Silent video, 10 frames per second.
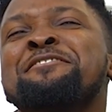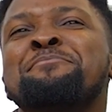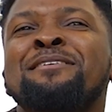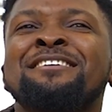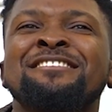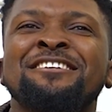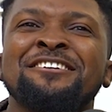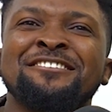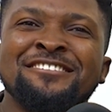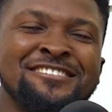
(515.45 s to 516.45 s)
Messi or
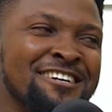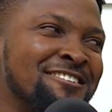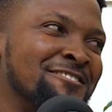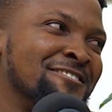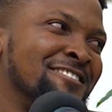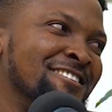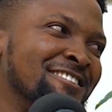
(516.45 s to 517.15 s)
Cristiano?